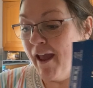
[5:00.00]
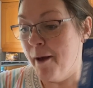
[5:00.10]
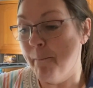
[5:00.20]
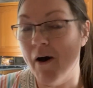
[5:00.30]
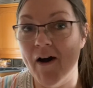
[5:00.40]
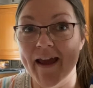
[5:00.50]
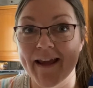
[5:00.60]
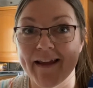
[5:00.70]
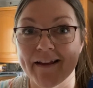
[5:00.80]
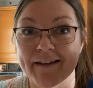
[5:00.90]

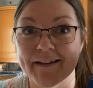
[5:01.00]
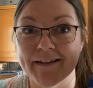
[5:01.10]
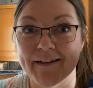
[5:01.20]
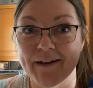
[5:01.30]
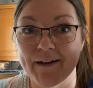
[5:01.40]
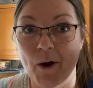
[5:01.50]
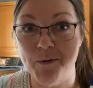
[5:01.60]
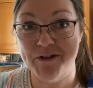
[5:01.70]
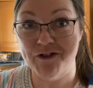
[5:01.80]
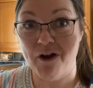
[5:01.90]
My
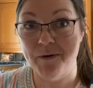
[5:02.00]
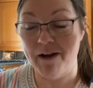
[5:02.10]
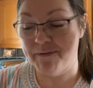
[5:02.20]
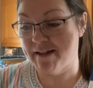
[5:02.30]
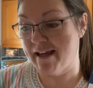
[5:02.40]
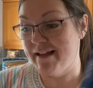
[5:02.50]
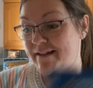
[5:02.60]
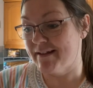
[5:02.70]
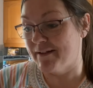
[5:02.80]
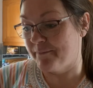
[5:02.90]
oldest child loves
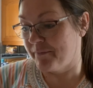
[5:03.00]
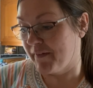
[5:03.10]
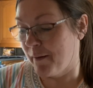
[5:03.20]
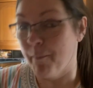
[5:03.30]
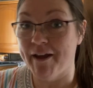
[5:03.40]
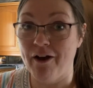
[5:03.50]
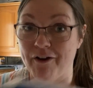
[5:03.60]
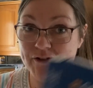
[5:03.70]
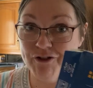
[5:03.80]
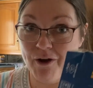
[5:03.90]
these. My
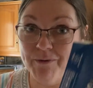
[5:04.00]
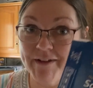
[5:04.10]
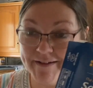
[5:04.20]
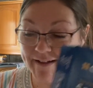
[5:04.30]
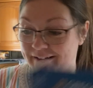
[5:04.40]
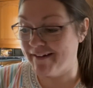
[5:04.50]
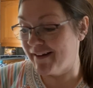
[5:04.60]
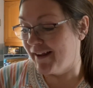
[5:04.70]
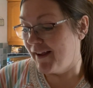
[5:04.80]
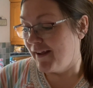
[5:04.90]
youngest child doesn't.
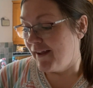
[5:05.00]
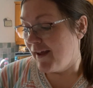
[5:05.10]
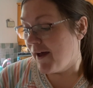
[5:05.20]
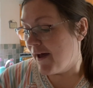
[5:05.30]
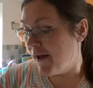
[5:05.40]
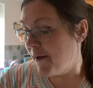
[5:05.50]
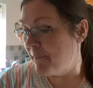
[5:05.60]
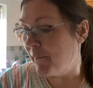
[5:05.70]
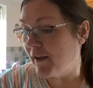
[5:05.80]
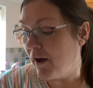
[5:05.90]

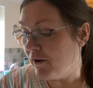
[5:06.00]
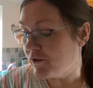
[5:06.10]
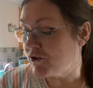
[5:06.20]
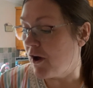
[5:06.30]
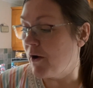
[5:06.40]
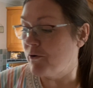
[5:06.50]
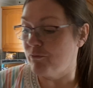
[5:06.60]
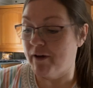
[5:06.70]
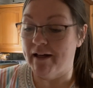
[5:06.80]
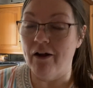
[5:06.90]
My youngest child
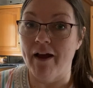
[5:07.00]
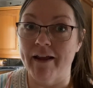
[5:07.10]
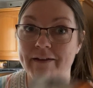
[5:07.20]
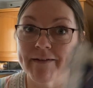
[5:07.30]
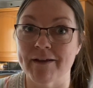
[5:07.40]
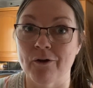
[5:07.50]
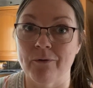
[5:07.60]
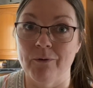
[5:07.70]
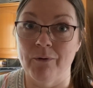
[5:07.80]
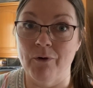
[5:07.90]
really likes
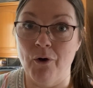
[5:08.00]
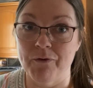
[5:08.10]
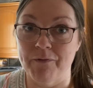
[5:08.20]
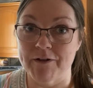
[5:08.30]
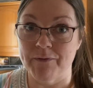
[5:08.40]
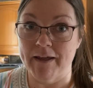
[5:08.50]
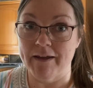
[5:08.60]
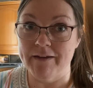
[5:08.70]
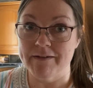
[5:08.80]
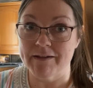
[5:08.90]
codfish
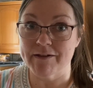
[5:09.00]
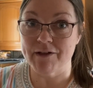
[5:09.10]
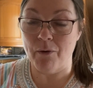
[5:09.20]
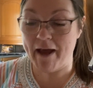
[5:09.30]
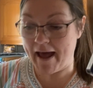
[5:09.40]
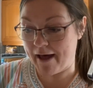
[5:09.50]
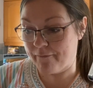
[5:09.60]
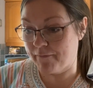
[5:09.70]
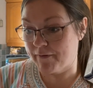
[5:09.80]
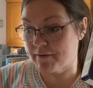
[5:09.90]
fingers, so I
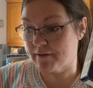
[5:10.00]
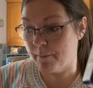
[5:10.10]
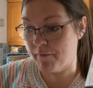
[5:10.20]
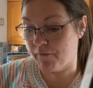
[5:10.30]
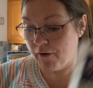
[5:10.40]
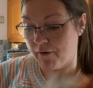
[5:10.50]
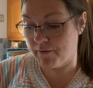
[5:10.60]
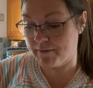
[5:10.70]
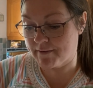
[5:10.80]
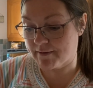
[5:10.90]
have some of
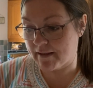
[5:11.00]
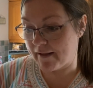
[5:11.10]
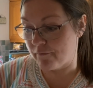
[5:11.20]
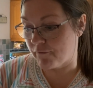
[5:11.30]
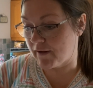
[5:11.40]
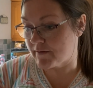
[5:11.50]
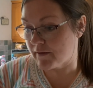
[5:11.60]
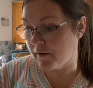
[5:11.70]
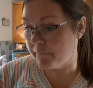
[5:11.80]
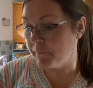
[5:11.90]
those in the freezer.